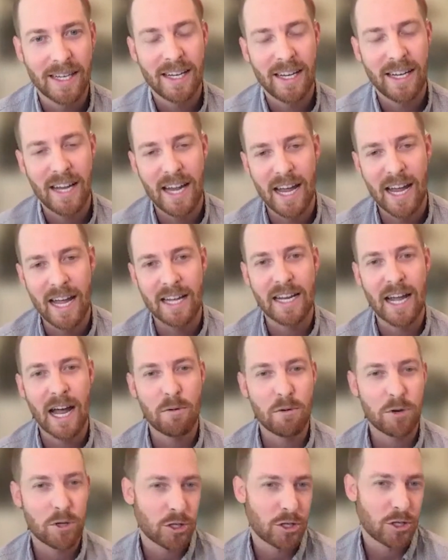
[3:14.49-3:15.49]
And I
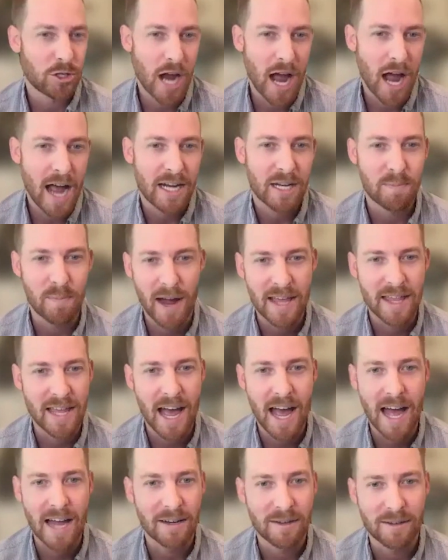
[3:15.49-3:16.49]
was shocked by
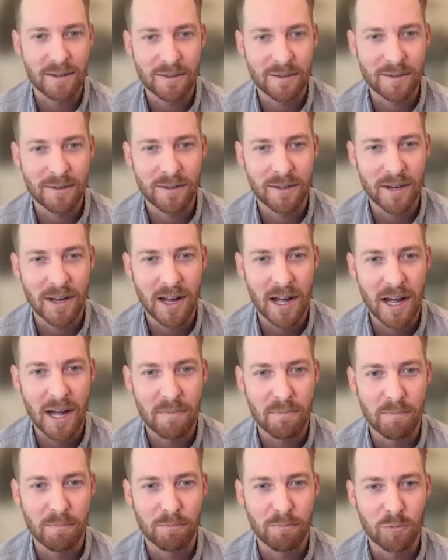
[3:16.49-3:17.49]
that
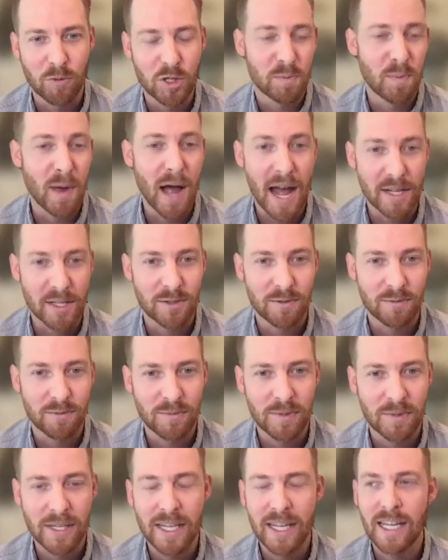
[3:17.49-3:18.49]
response.
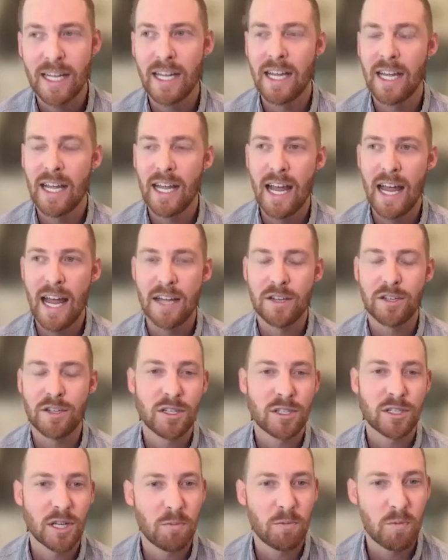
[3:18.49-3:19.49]
And she
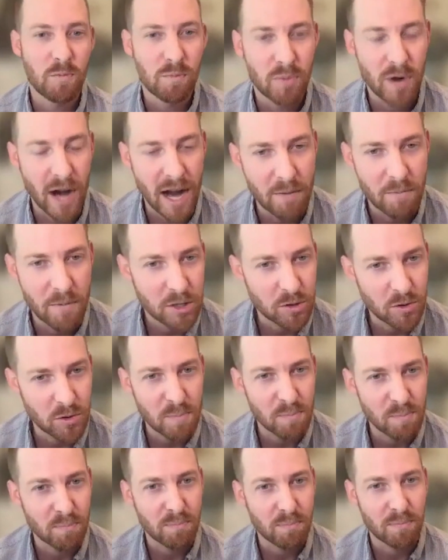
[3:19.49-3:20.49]
said, Brandon, we treat
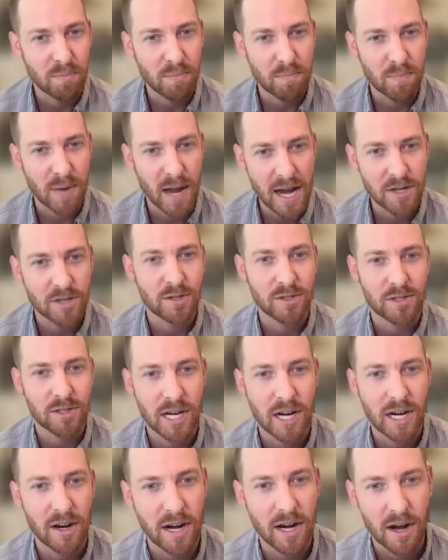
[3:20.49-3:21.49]
patients
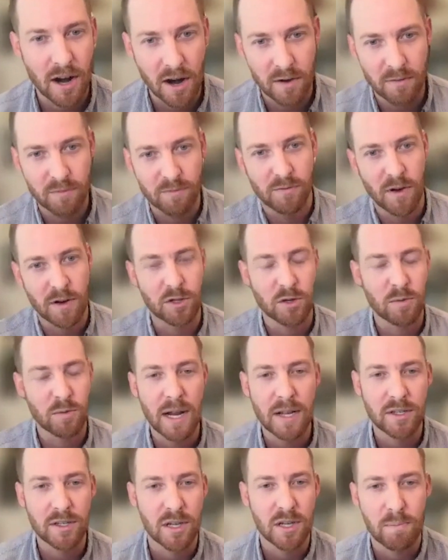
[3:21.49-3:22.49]
here at our functional
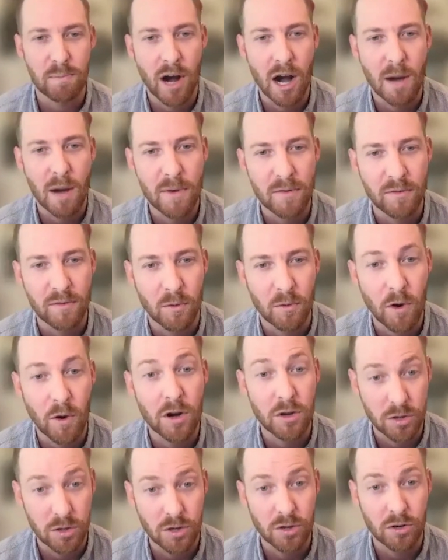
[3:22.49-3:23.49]
medicine department for
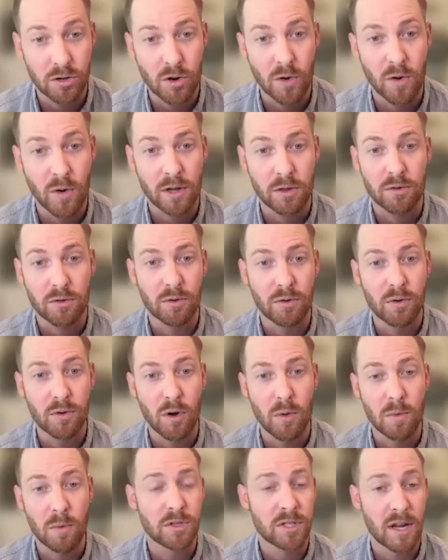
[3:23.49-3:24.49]
what you're going through
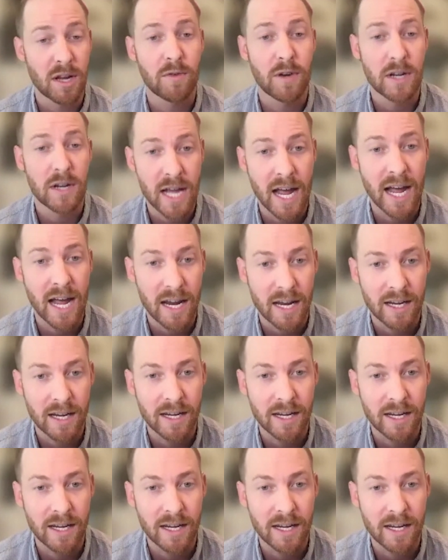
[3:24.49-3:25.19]
almost every day.